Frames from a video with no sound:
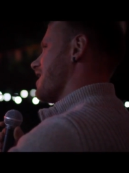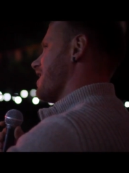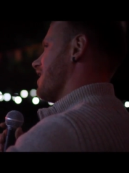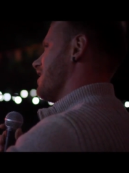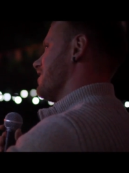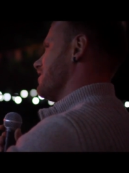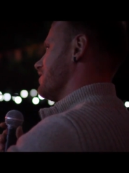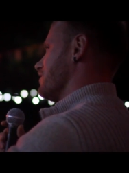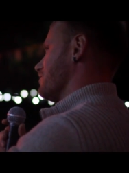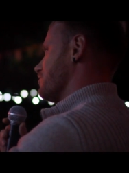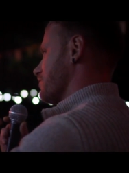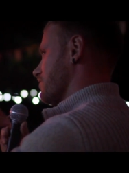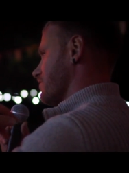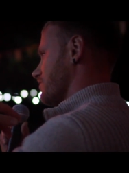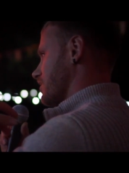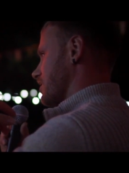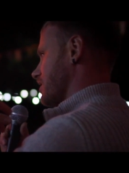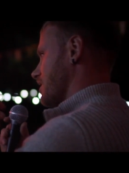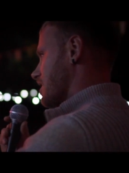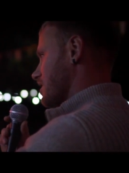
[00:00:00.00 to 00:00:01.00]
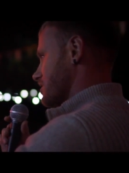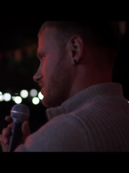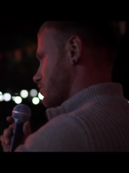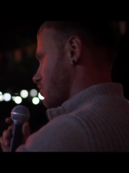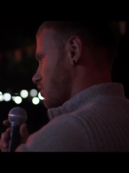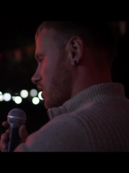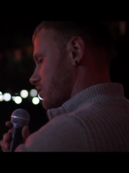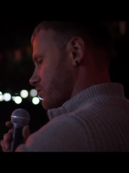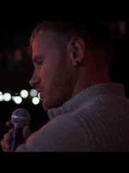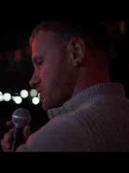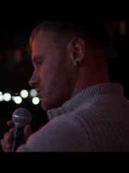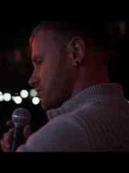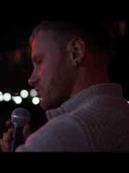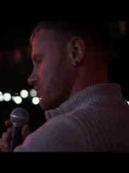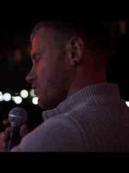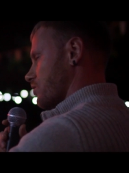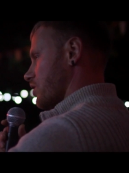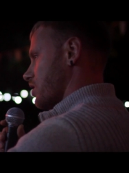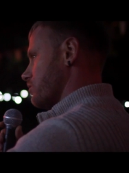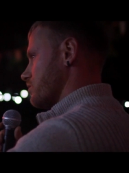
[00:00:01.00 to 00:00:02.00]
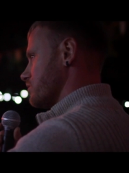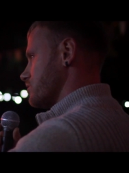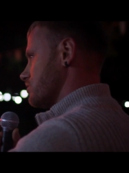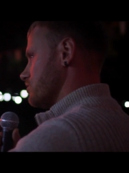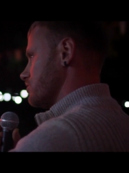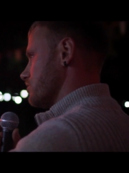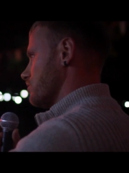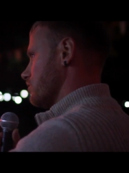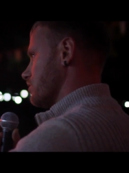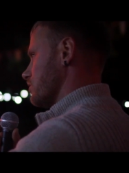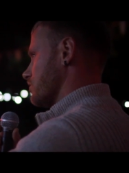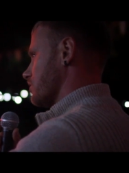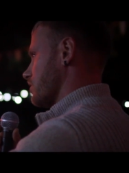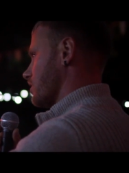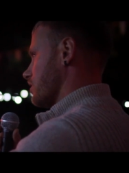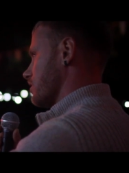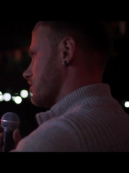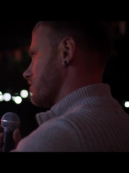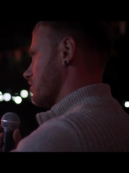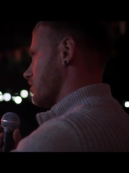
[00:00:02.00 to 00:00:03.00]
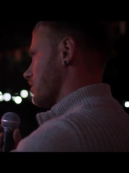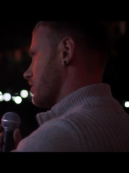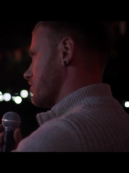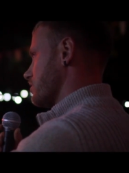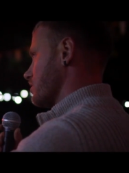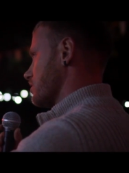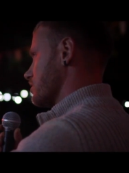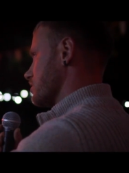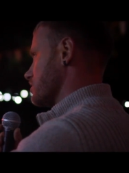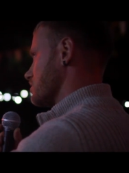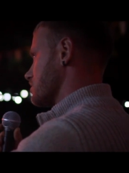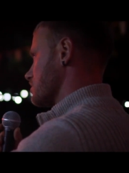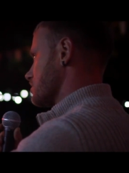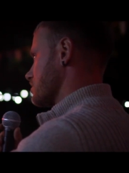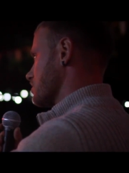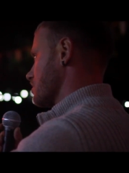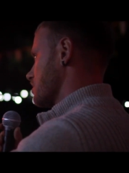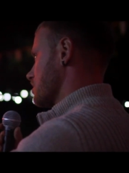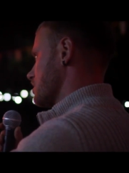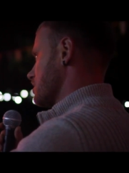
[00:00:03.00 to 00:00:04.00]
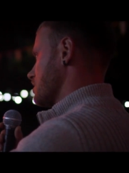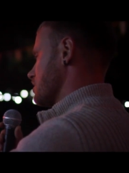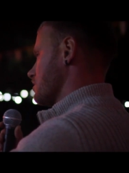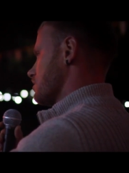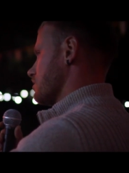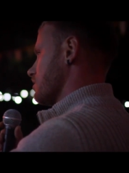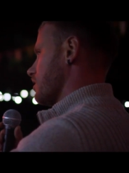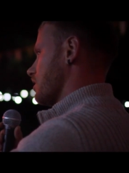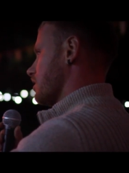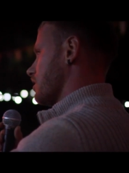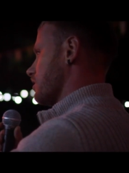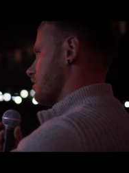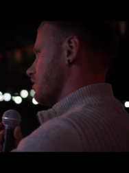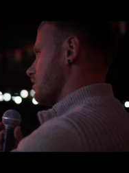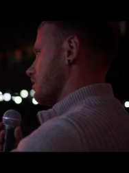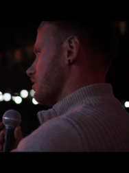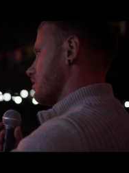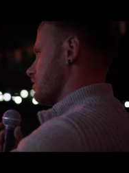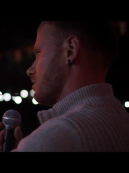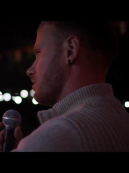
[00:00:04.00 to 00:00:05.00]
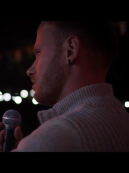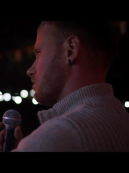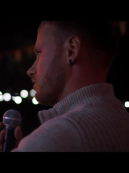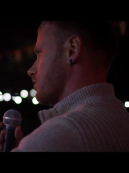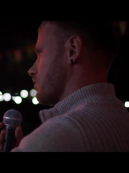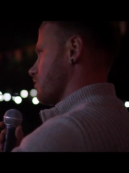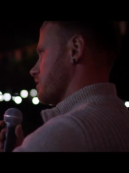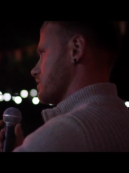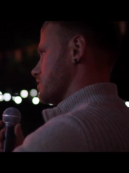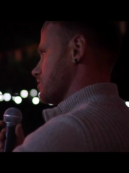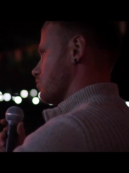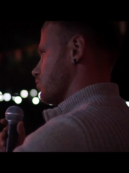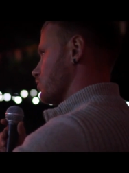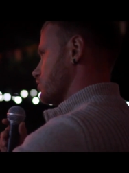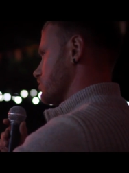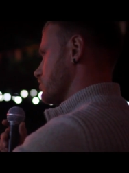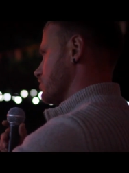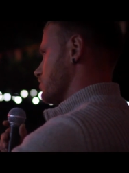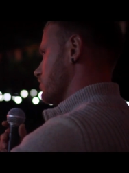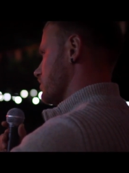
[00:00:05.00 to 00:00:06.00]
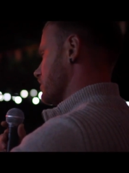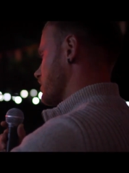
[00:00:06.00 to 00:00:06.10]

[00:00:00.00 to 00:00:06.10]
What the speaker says: And he asked, why would you do it? And I think it's the question, would you do it